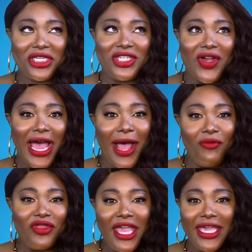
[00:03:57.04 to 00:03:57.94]
So
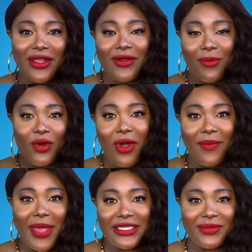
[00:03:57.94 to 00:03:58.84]
I'm thinking, I'm
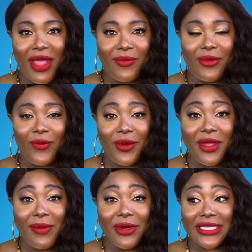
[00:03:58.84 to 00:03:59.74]
going back to my
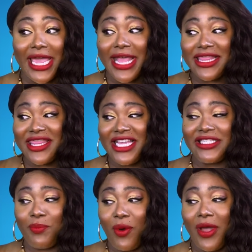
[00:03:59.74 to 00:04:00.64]
remembrance. At
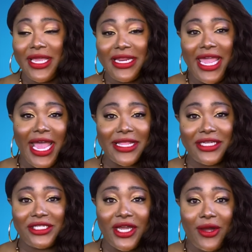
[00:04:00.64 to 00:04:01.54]
this point in the
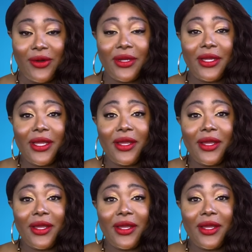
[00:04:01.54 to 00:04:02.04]
after show,